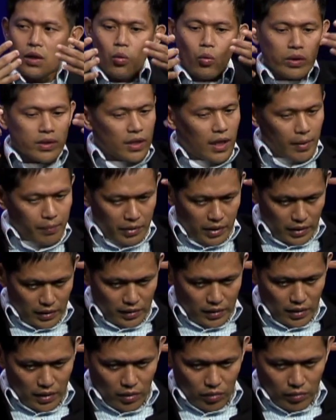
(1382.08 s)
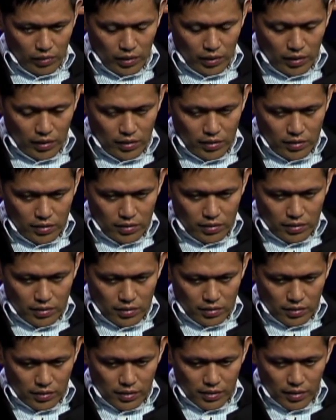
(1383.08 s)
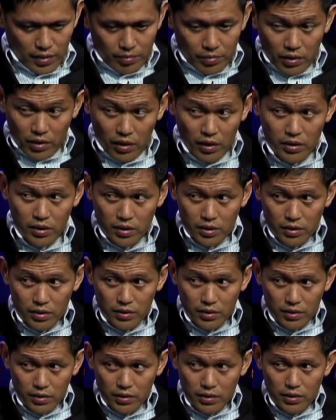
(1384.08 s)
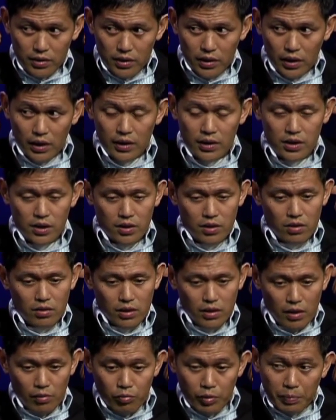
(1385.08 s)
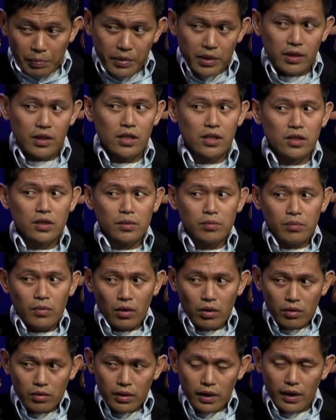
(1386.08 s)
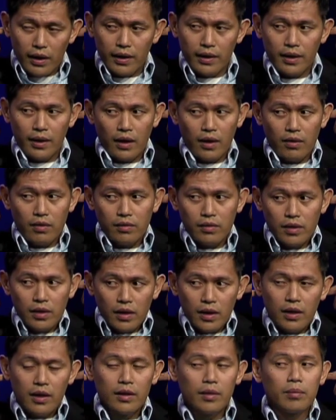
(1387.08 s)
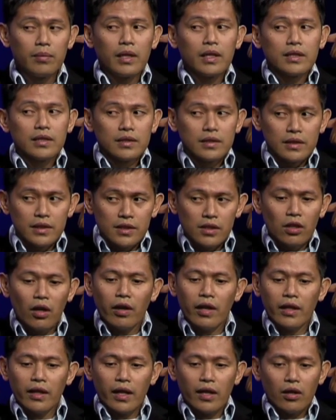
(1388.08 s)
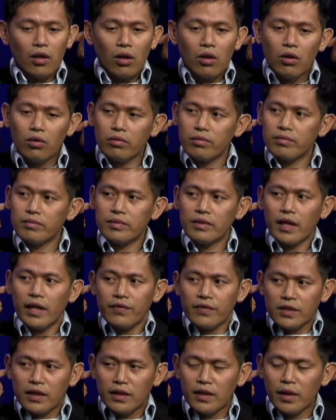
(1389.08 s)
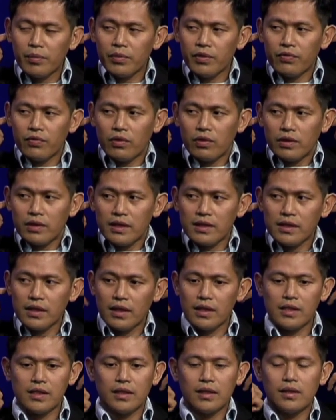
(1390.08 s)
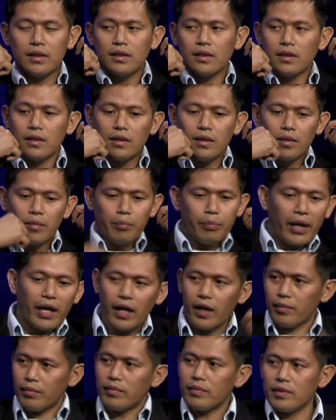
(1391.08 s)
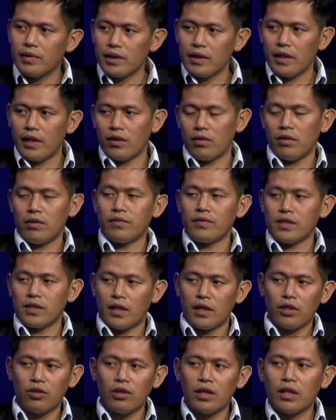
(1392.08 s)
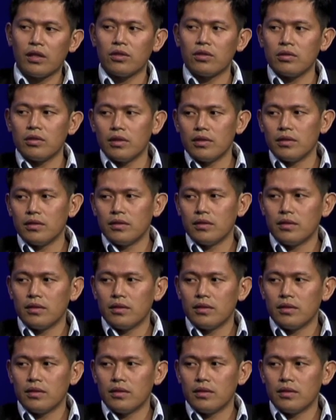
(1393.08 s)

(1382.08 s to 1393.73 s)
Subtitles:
and what's happening now within the subconscious, it's just a repetition mode, and now the muscle is going like, oh, I've seen that before, that's easy. Bam! And all of a sudden you can do it.